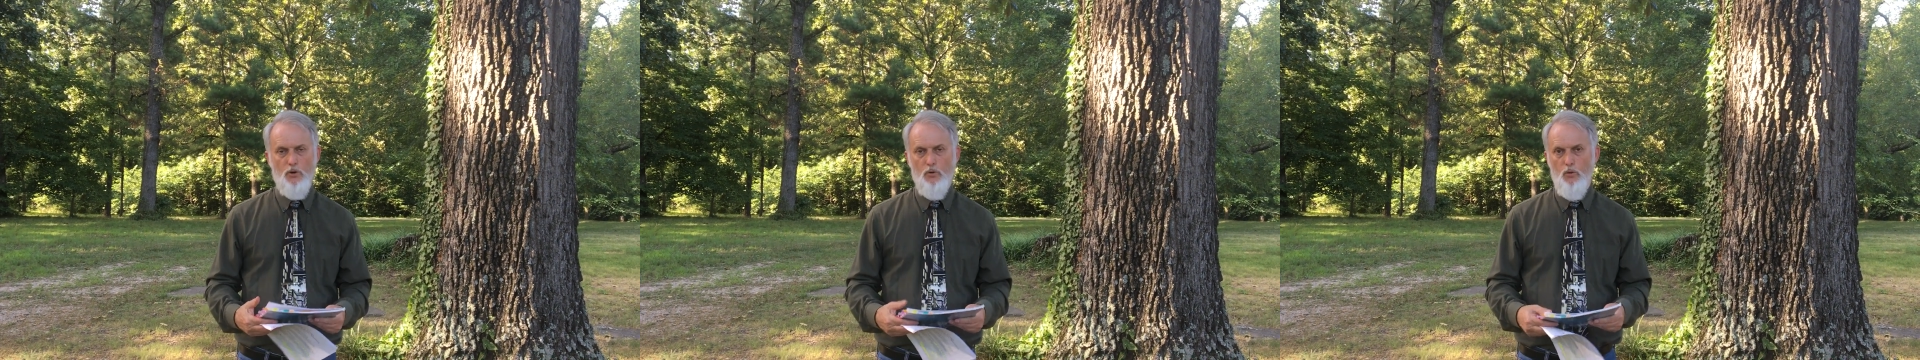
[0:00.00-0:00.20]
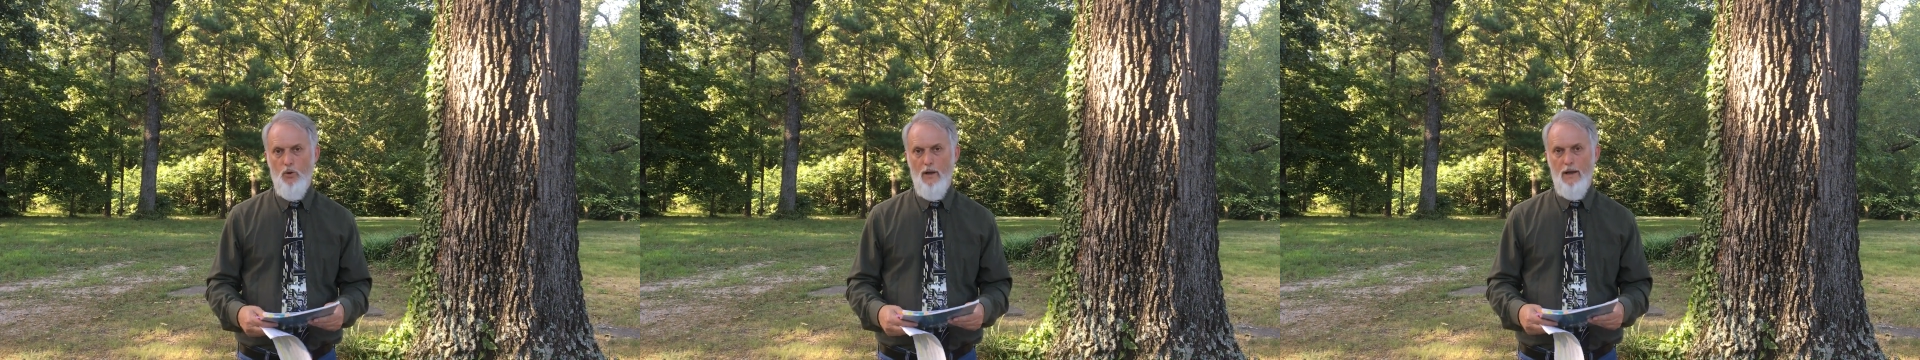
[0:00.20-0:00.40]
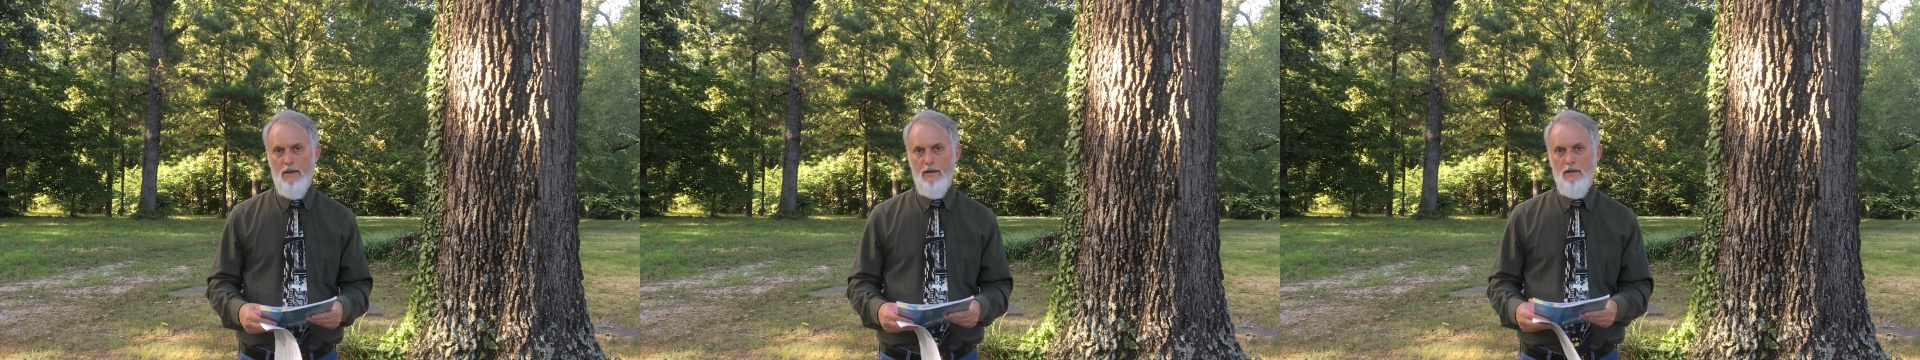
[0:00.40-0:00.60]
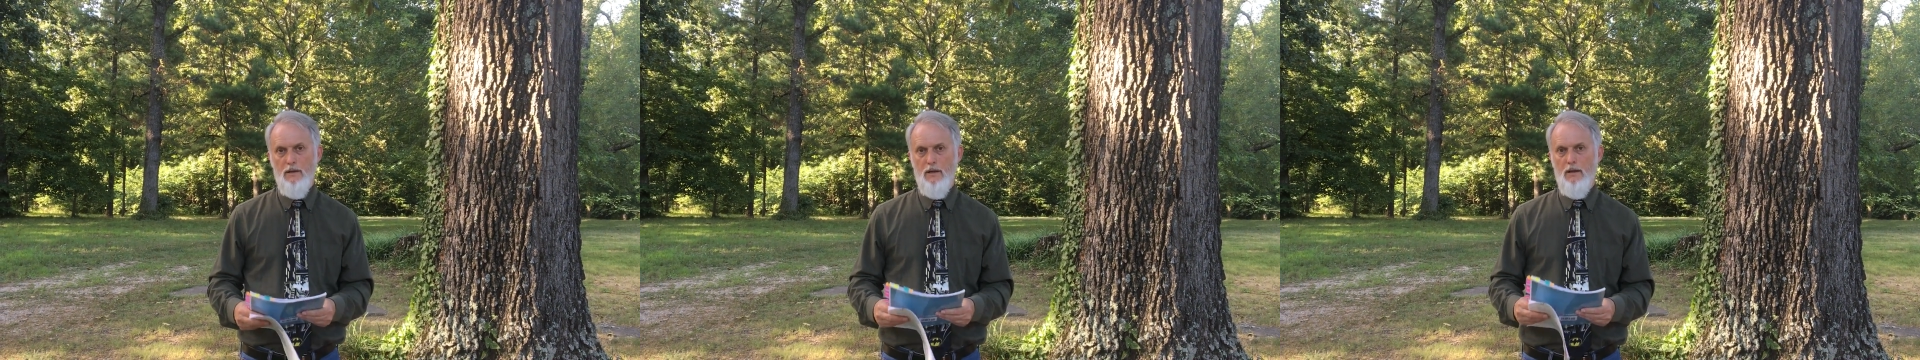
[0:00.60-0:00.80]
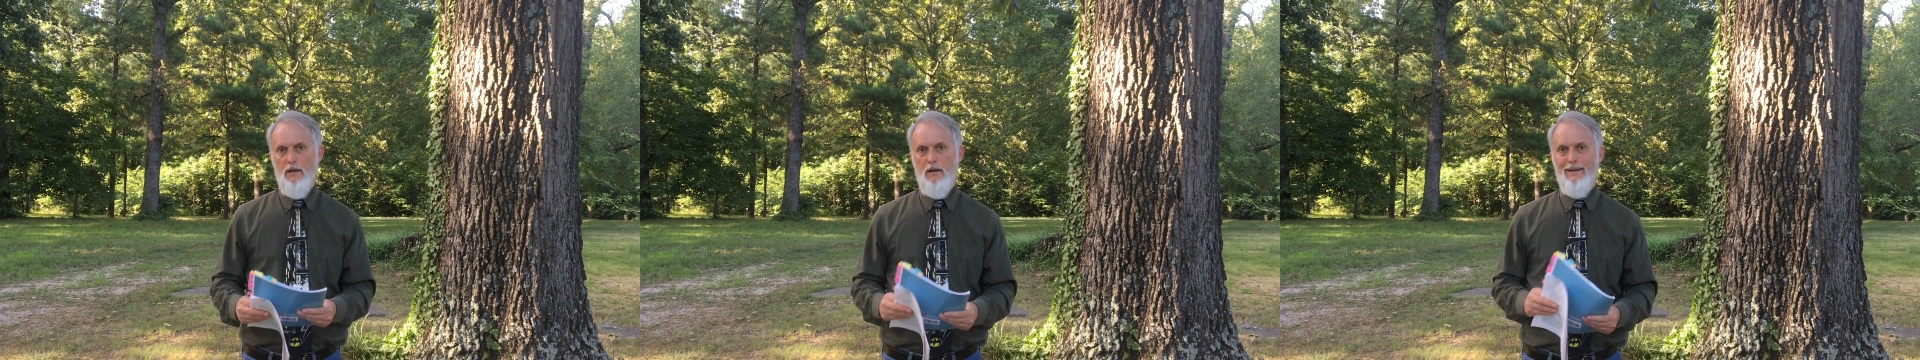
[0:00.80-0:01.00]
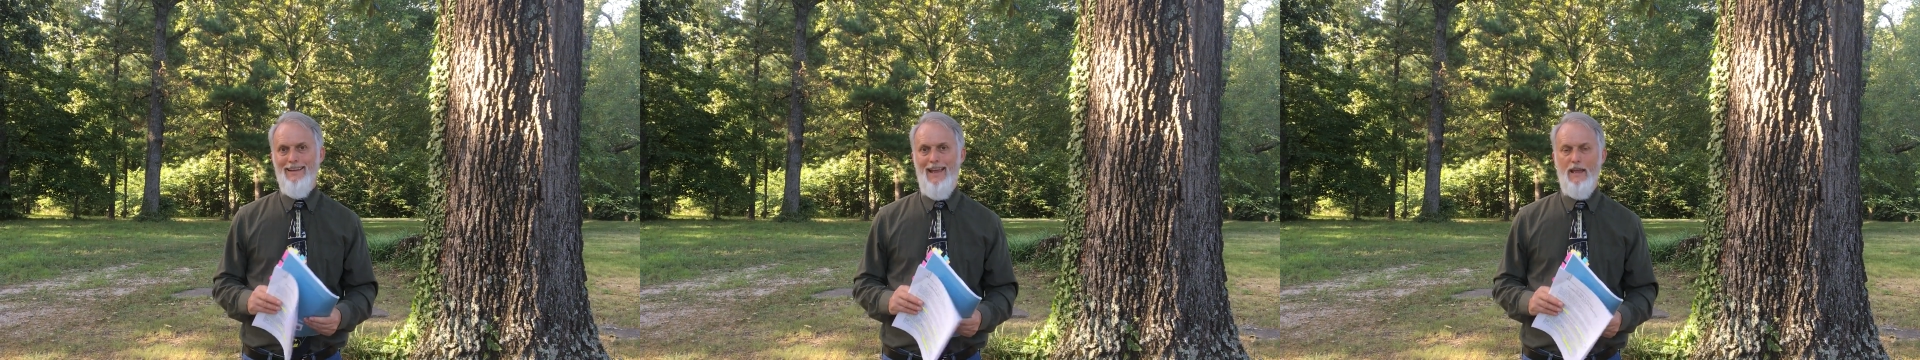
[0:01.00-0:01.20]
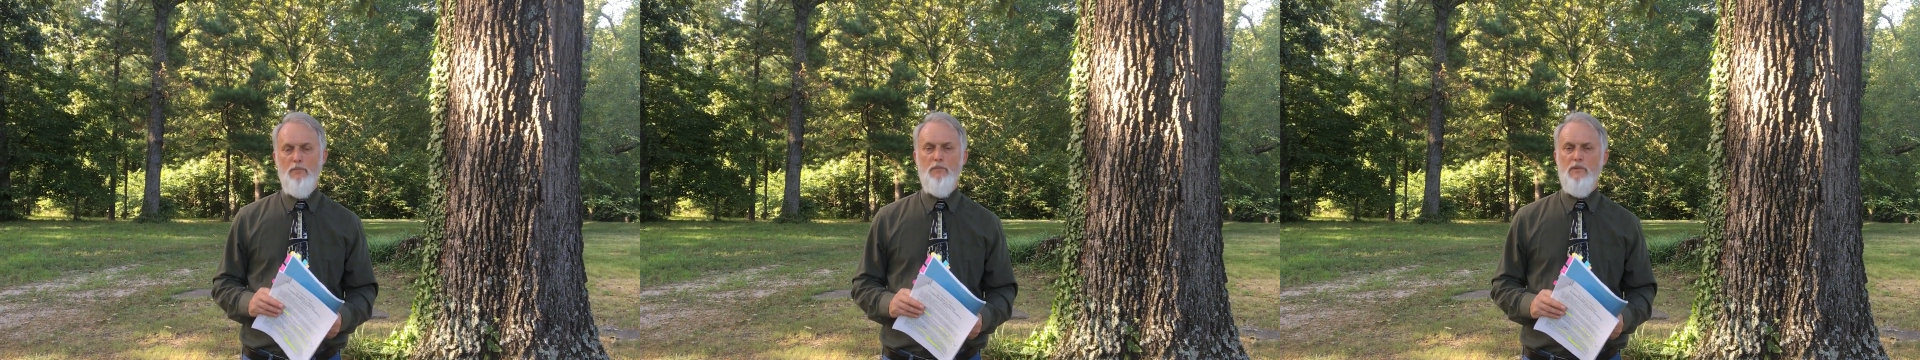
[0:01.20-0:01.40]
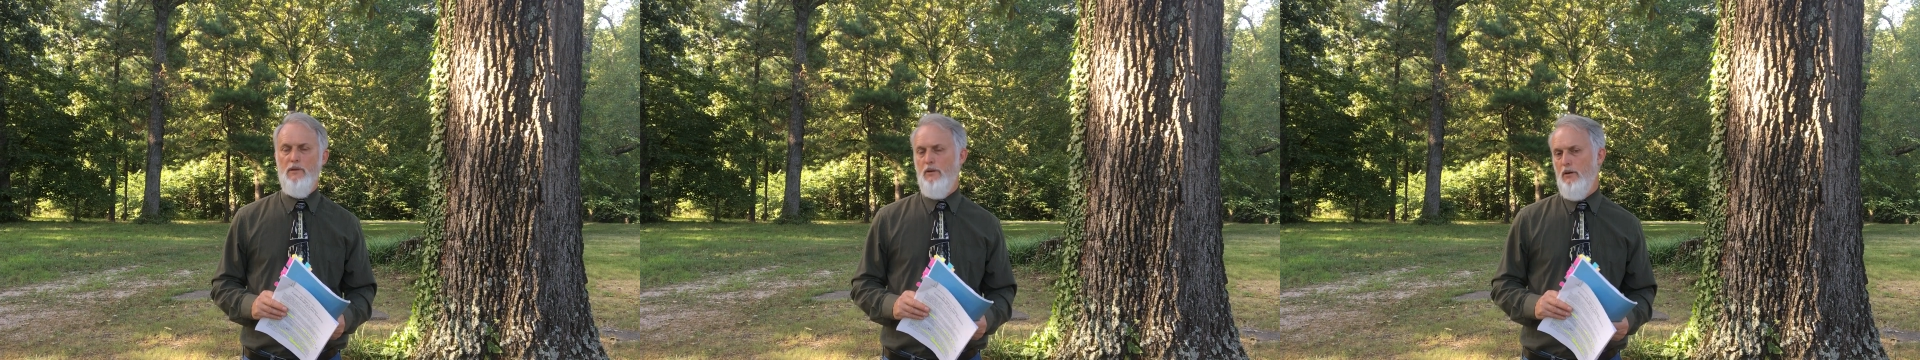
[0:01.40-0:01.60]
on
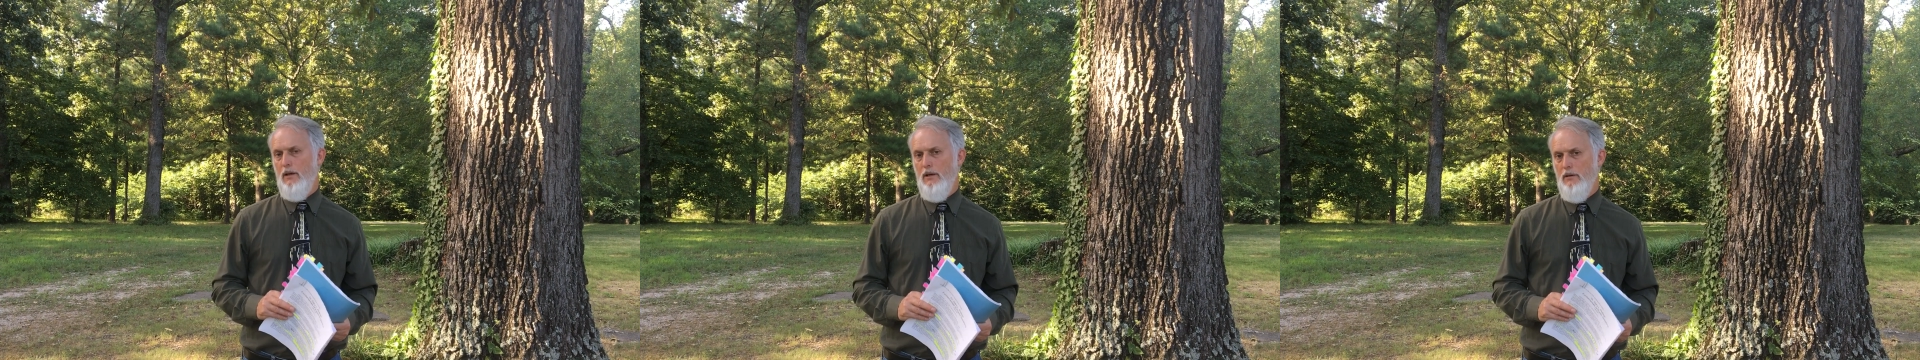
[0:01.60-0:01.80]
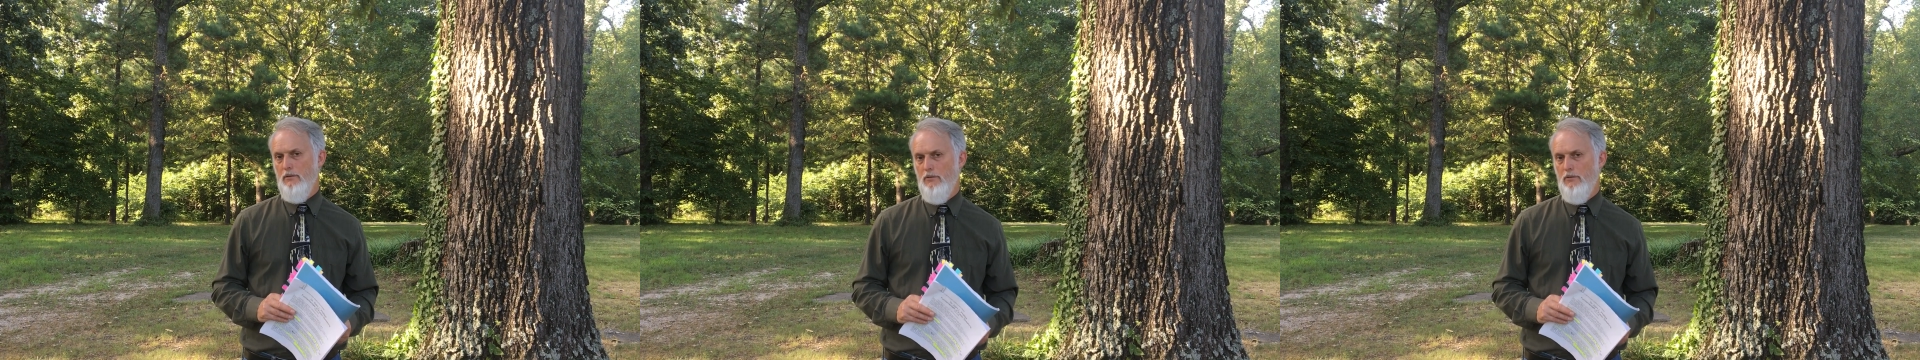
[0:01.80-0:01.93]
game theory,